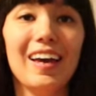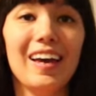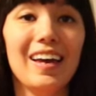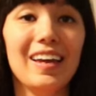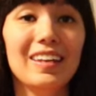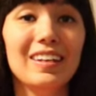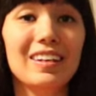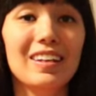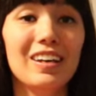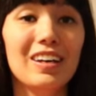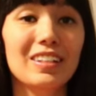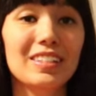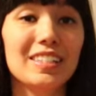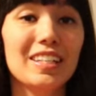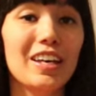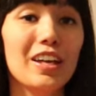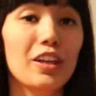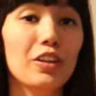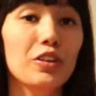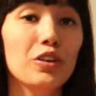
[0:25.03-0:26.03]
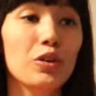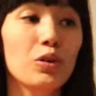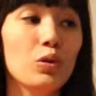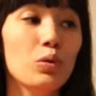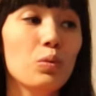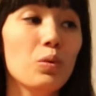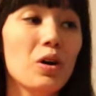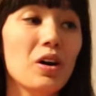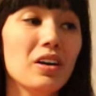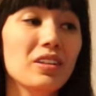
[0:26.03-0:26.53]
And I'll tell you
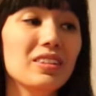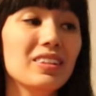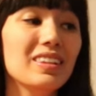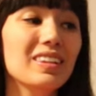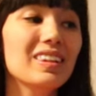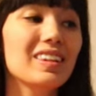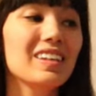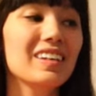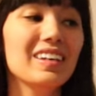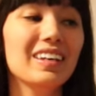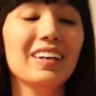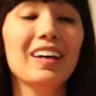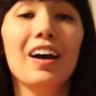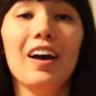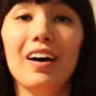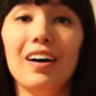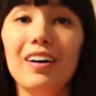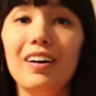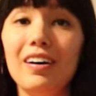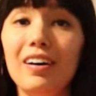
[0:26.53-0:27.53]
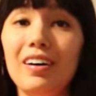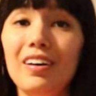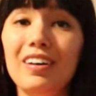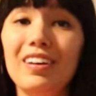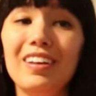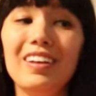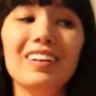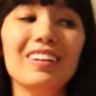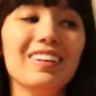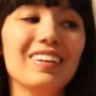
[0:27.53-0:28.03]
one thing,
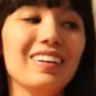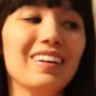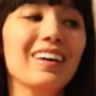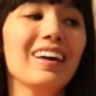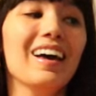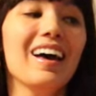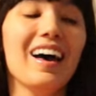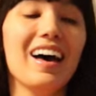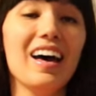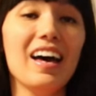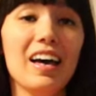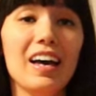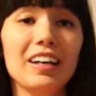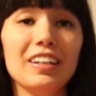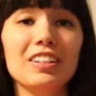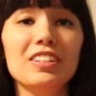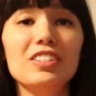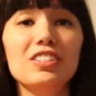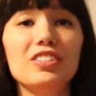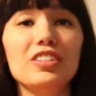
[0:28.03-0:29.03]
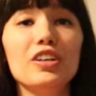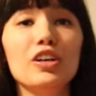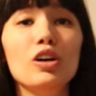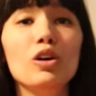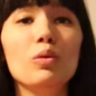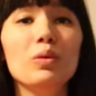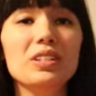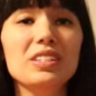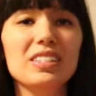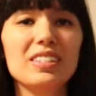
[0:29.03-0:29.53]
honey I can
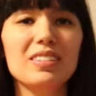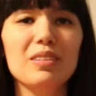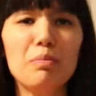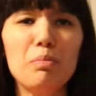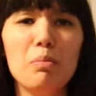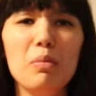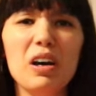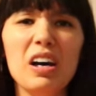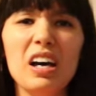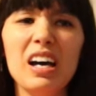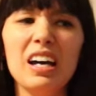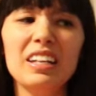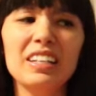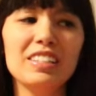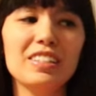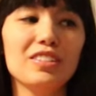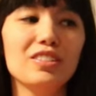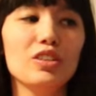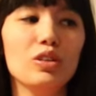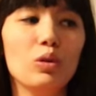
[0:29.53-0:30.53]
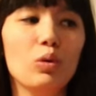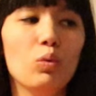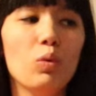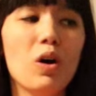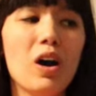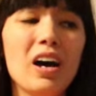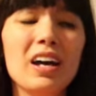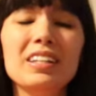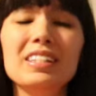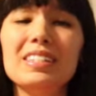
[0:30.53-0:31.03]
tell when somebody still
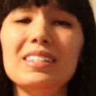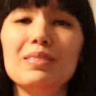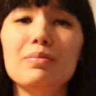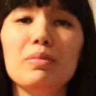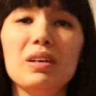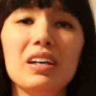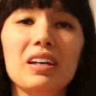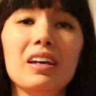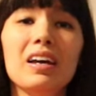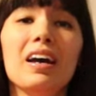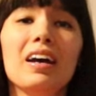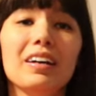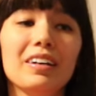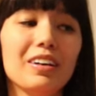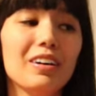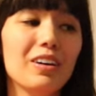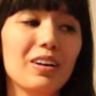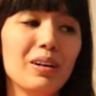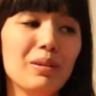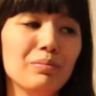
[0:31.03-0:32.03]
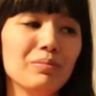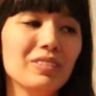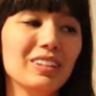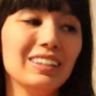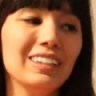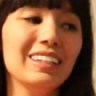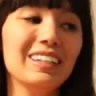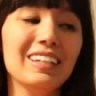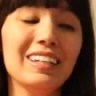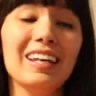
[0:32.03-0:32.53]
wants me Come
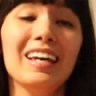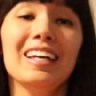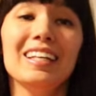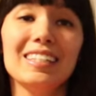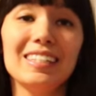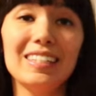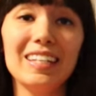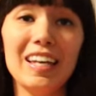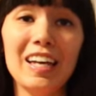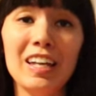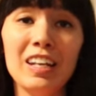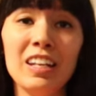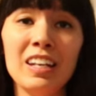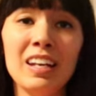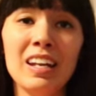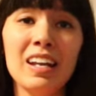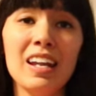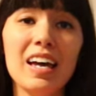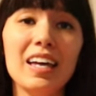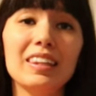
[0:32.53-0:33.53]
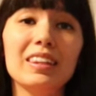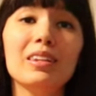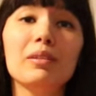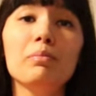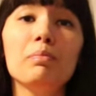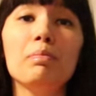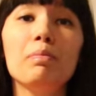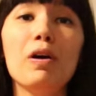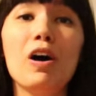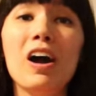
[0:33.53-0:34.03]
clean, standing at the
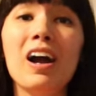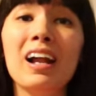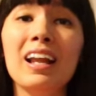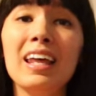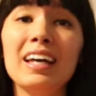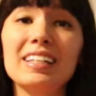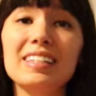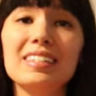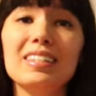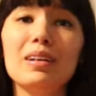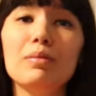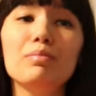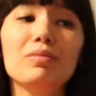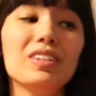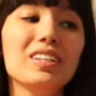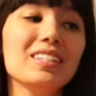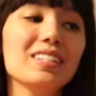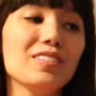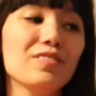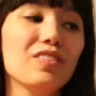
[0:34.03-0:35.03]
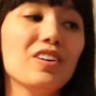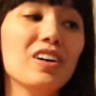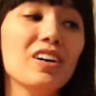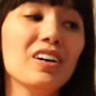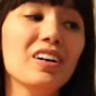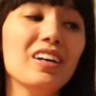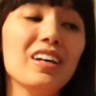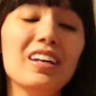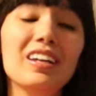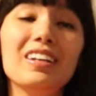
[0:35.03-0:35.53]
bar like something's
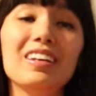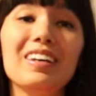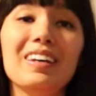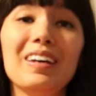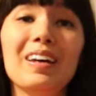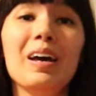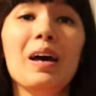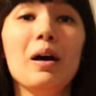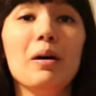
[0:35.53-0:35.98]
funny